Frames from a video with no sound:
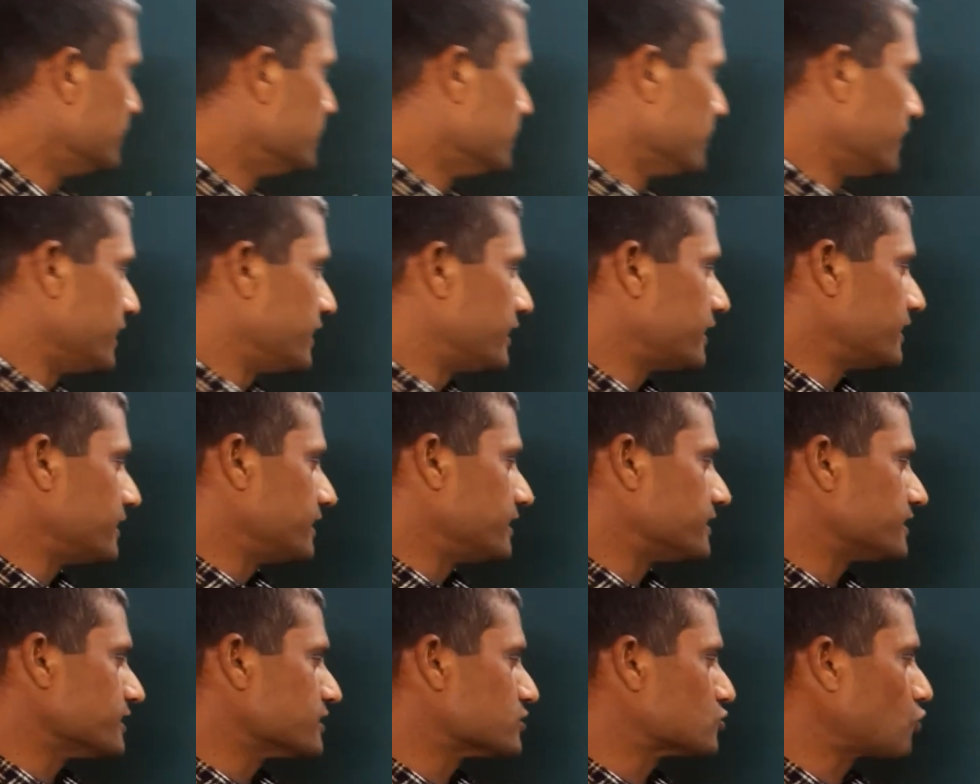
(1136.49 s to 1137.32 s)
Here
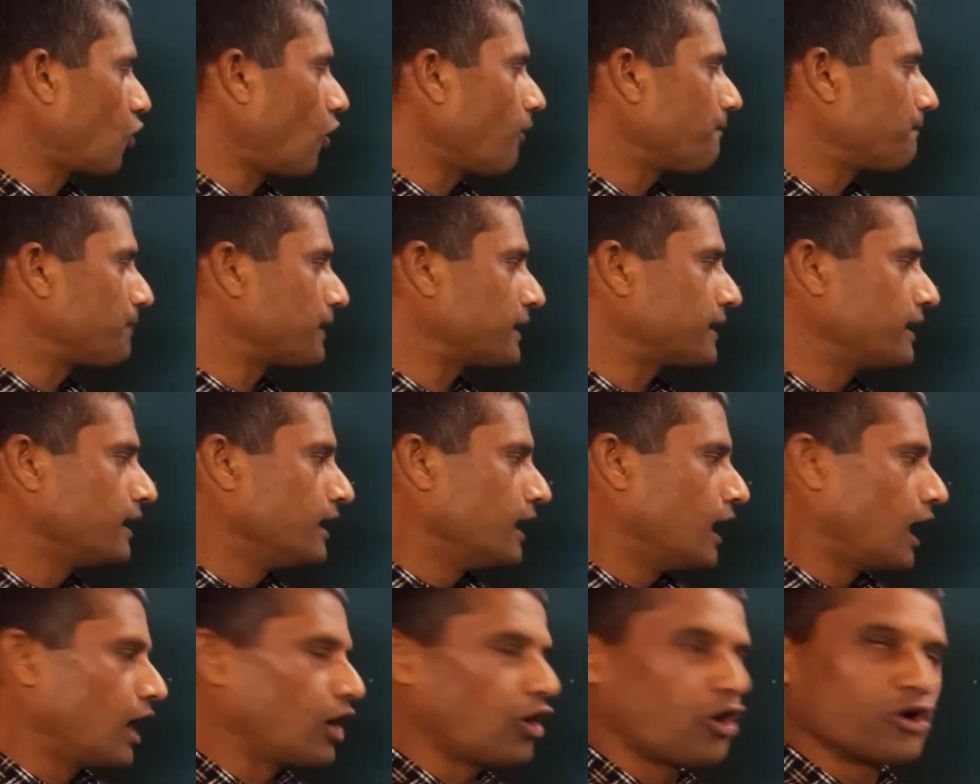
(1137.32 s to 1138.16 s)
it is copper
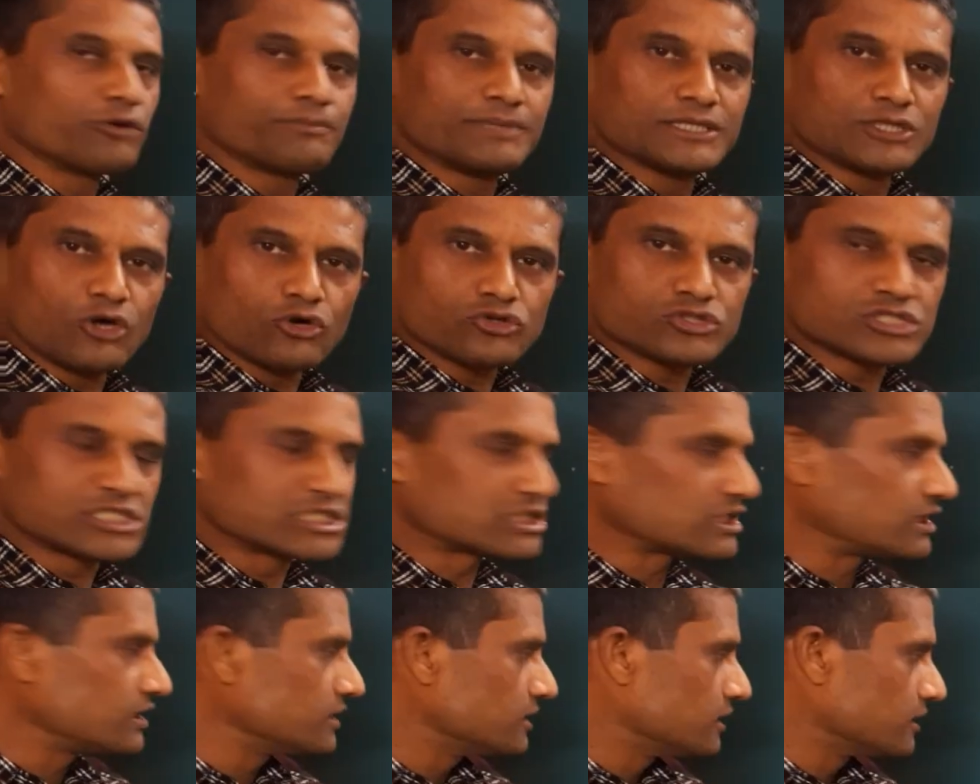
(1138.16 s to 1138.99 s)
along with
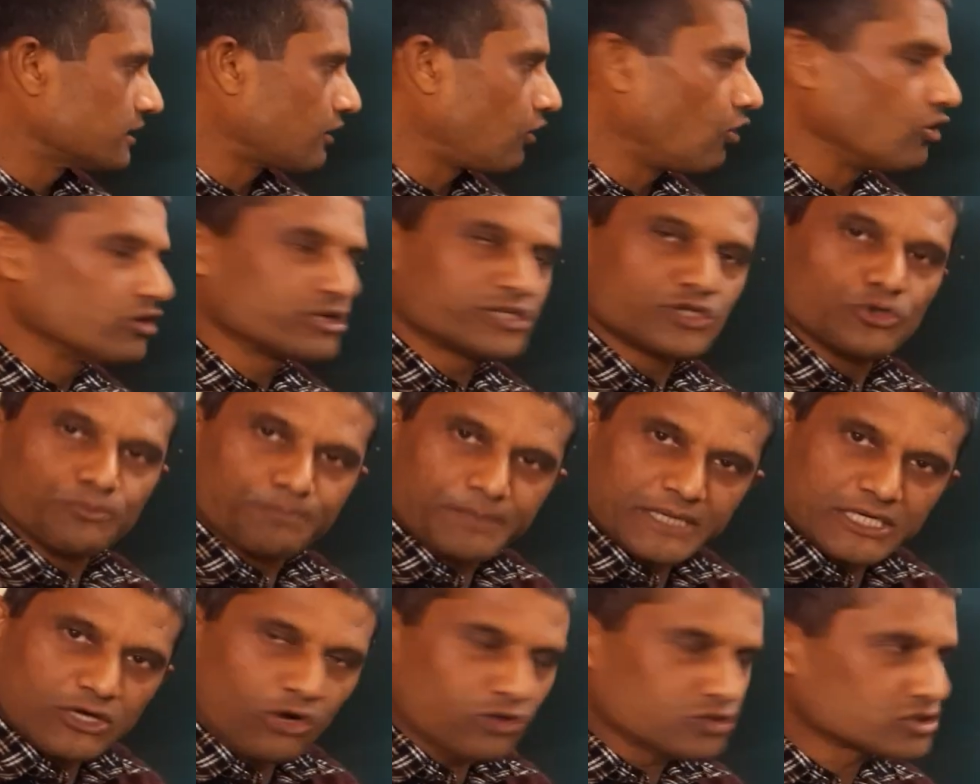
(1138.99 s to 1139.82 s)
oxygen called
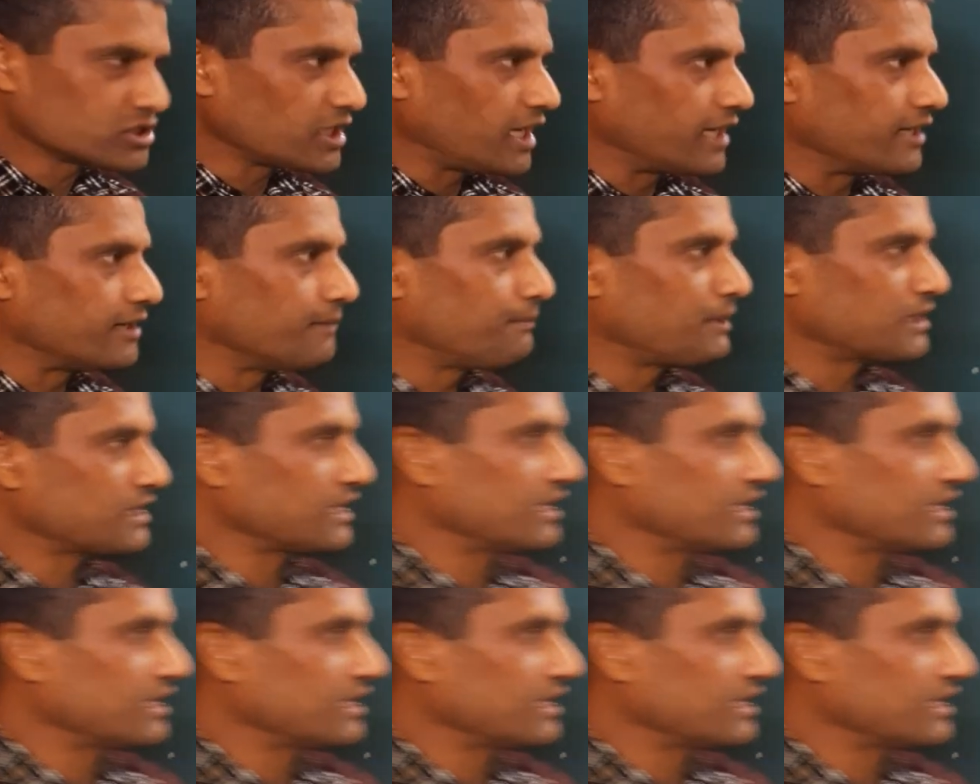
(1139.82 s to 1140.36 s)
cupric oxide, but